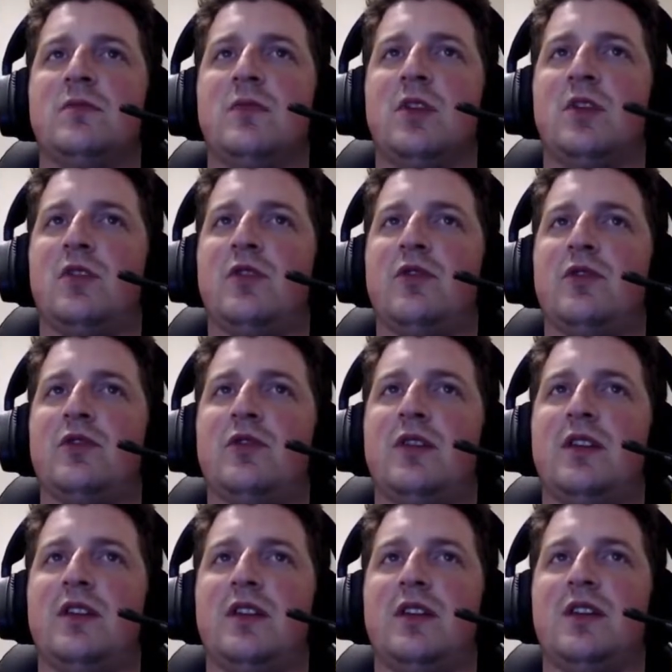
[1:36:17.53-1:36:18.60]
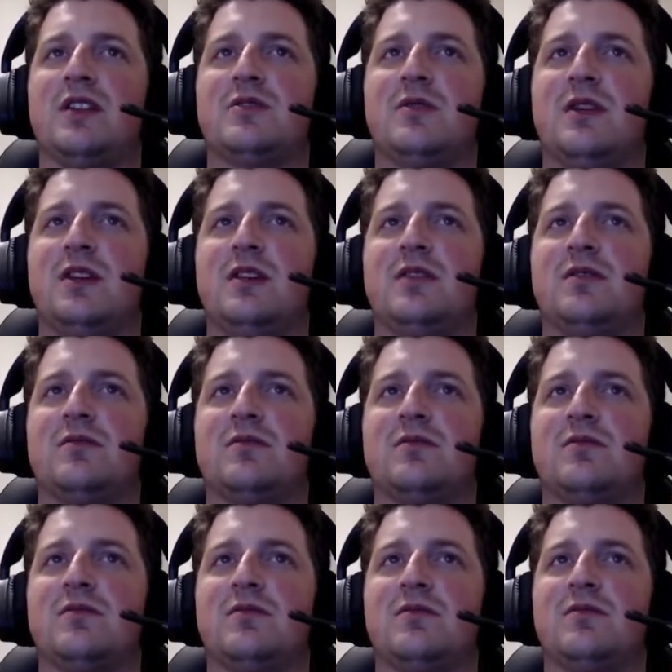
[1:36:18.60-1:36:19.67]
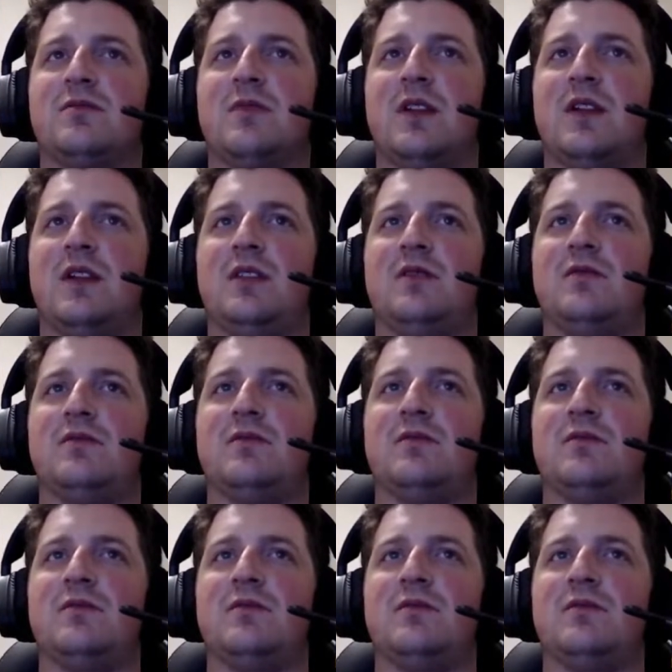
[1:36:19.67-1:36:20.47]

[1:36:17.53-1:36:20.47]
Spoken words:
know if we'll do anything next week. And then